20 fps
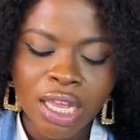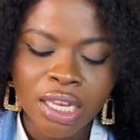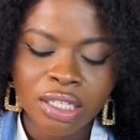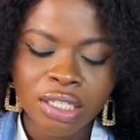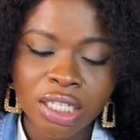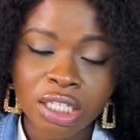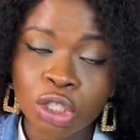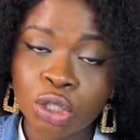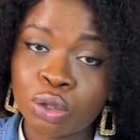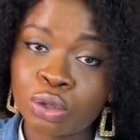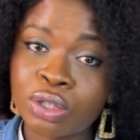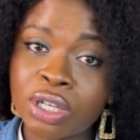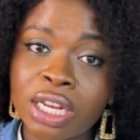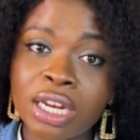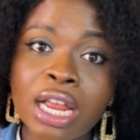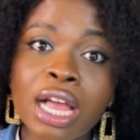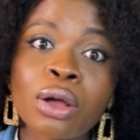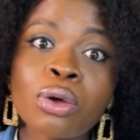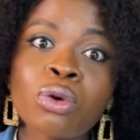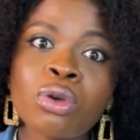These
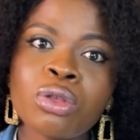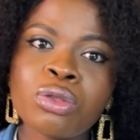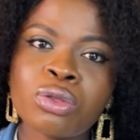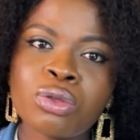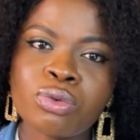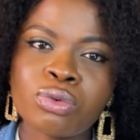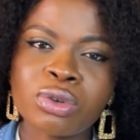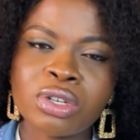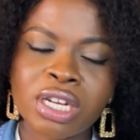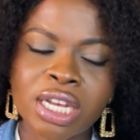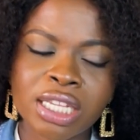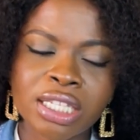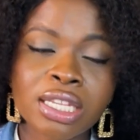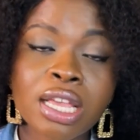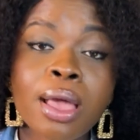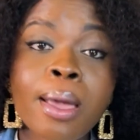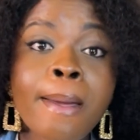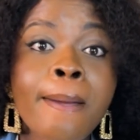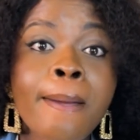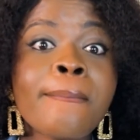children are going through this.
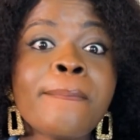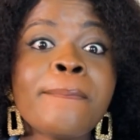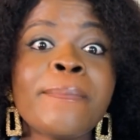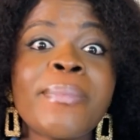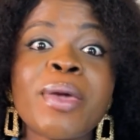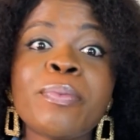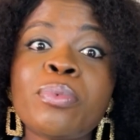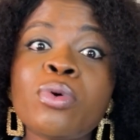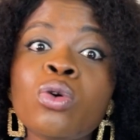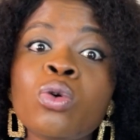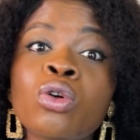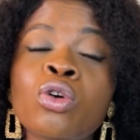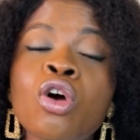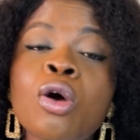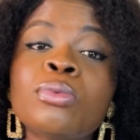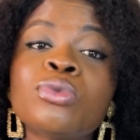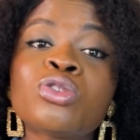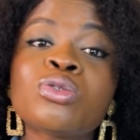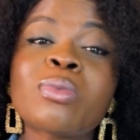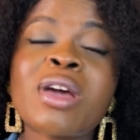People
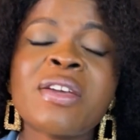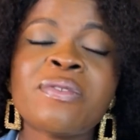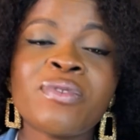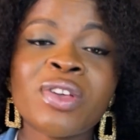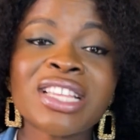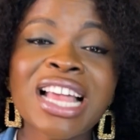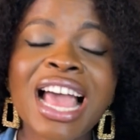come to my face.